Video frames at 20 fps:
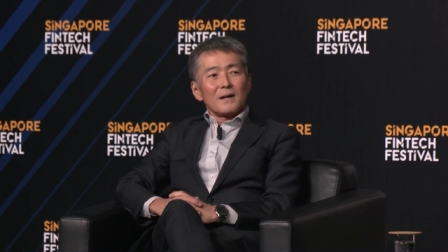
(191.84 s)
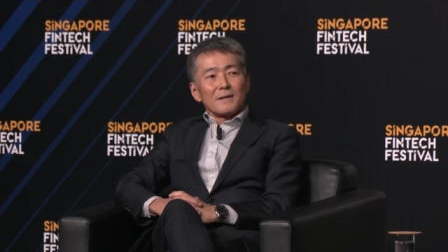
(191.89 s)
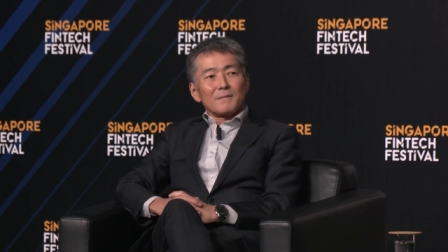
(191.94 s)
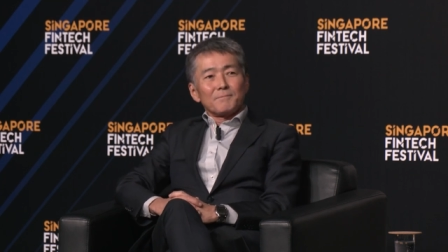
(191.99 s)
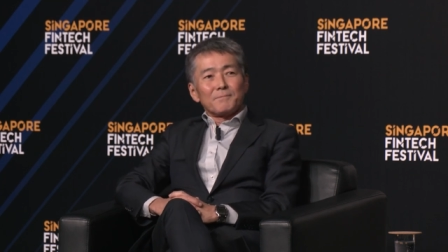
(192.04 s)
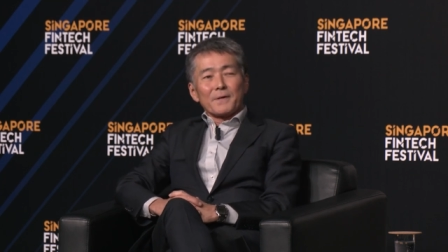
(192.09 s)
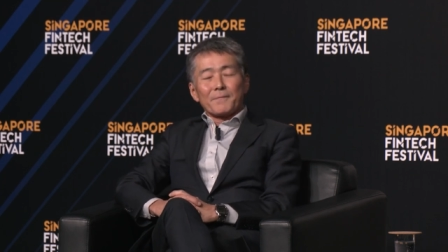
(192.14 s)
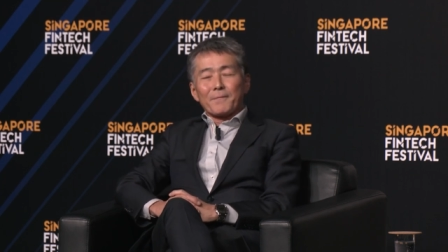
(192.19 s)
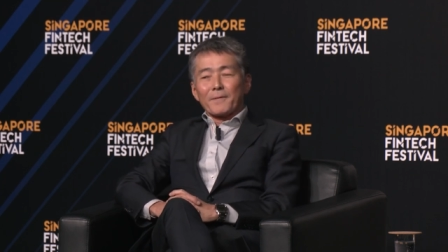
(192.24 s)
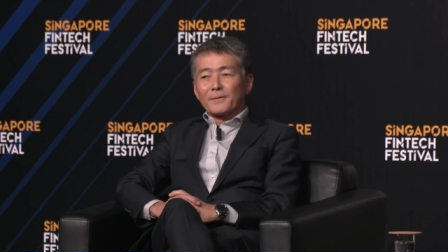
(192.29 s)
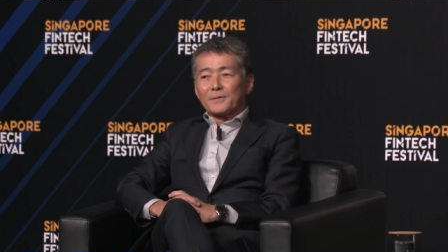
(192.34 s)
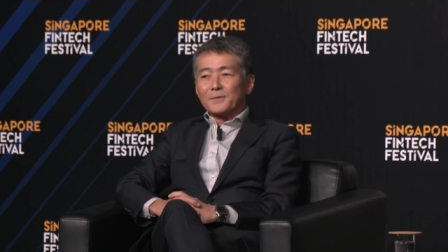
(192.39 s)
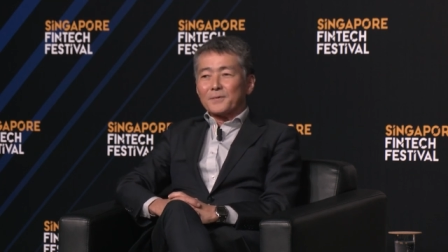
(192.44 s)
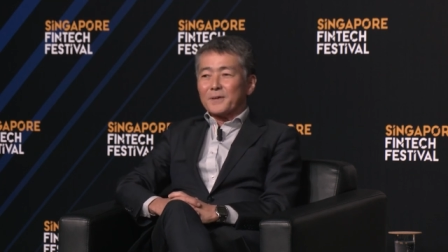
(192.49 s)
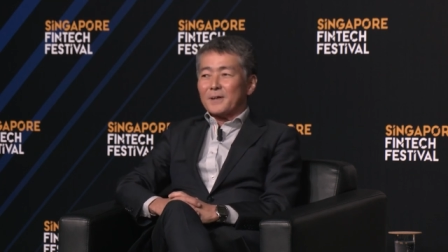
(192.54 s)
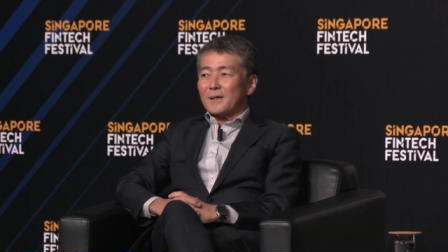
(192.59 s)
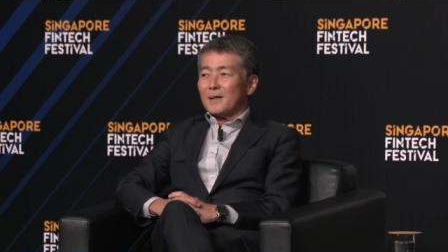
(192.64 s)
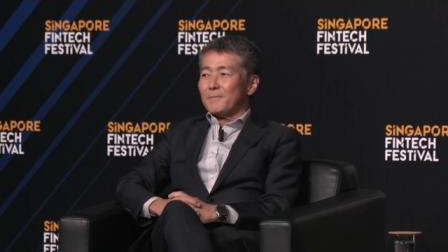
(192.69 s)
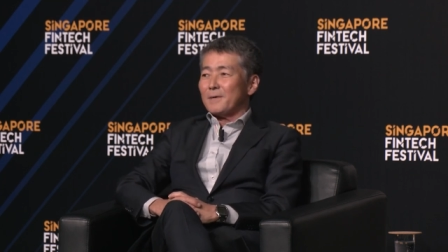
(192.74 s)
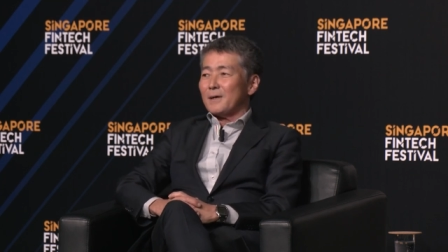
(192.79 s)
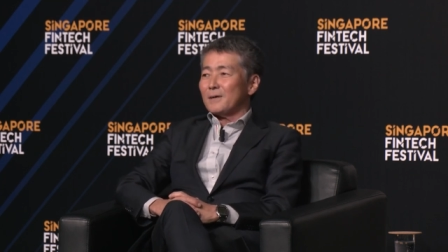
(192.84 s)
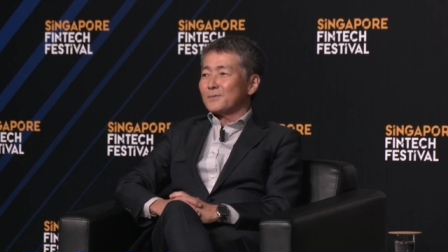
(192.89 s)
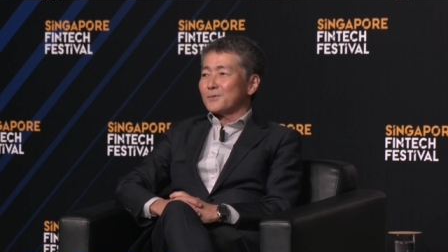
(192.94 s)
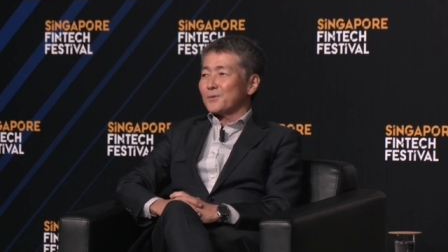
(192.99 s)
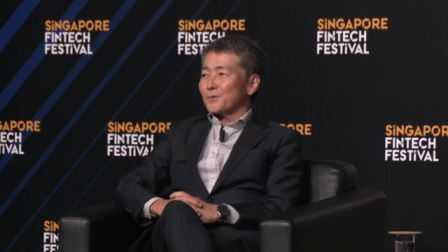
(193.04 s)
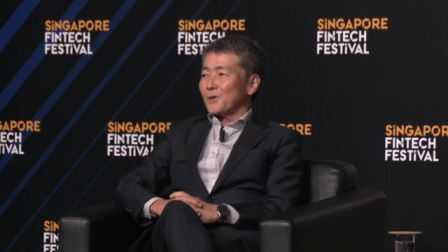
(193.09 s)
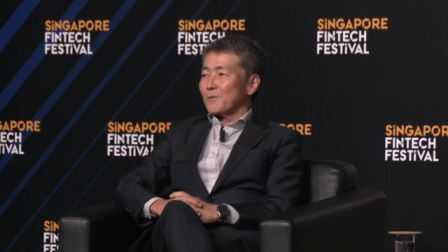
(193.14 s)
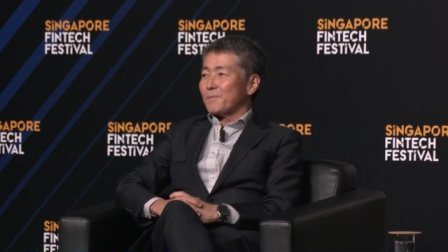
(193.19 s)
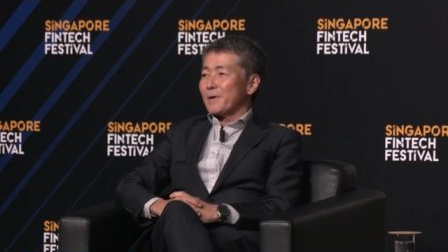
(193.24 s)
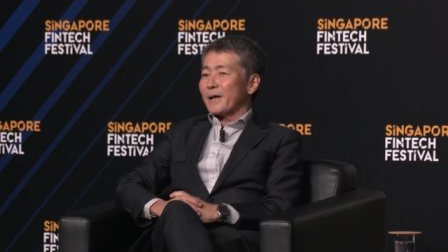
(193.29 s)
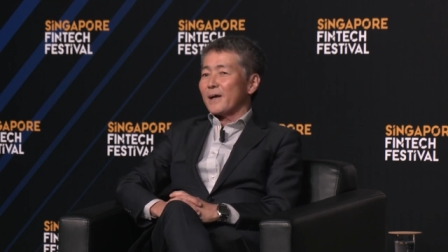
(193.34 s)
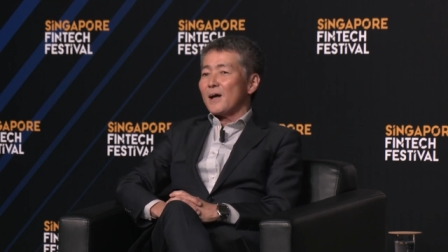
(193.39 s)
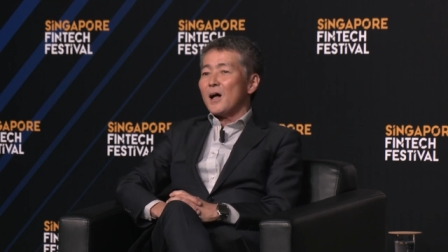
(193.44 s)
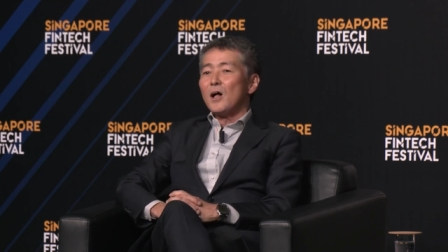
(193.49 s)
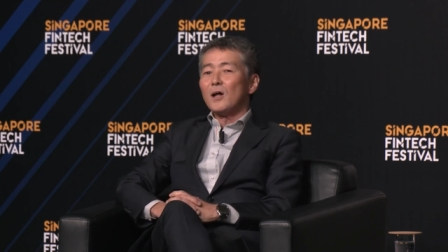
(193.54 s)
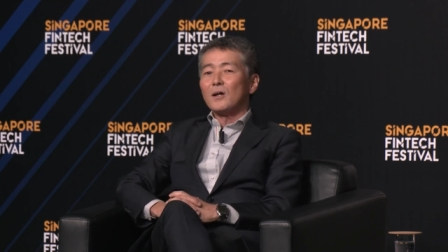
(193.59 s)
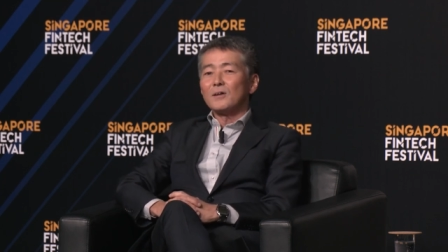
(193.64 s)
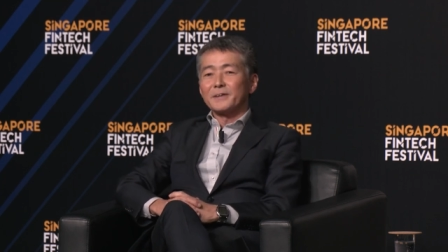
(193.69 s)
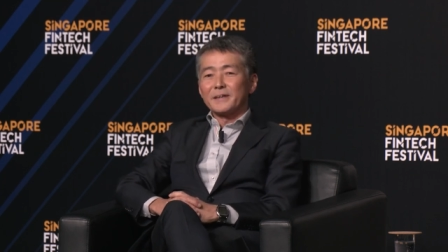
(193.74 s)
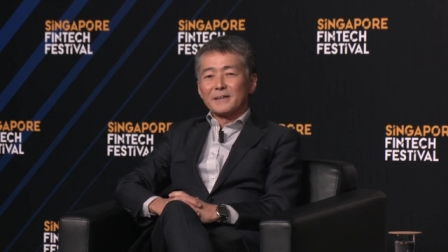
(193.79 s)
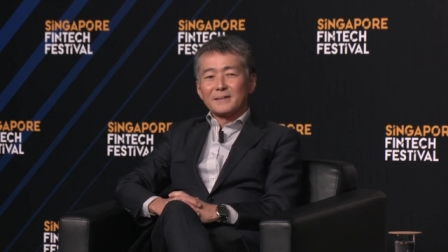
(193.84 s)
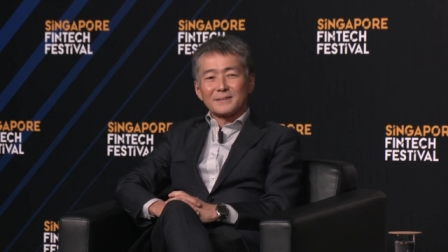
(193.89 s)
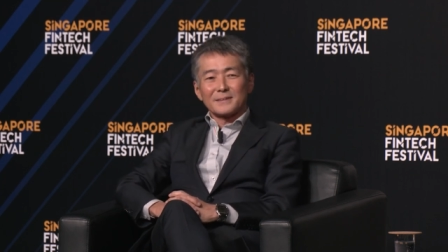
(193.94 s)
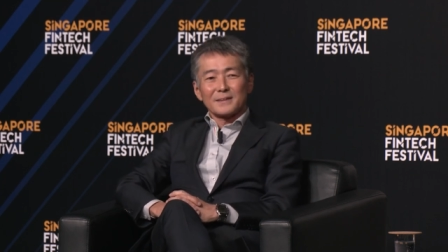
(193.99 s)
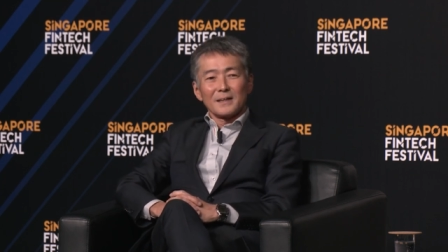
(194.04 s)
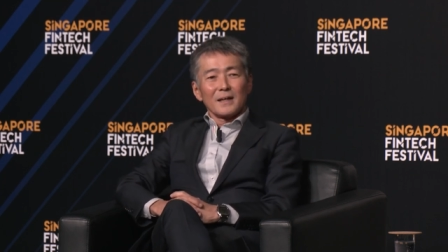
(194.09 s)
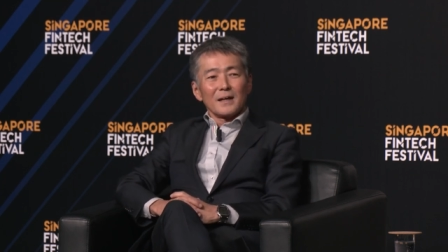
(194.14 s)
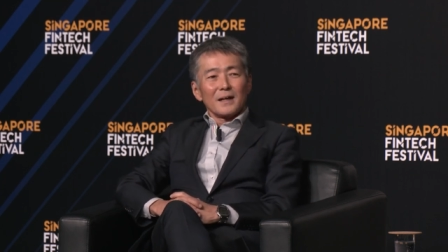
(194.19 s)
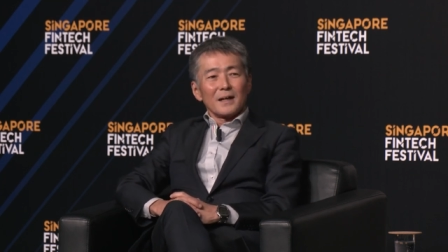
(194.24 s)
Before talking about Tokio Marine Holdings,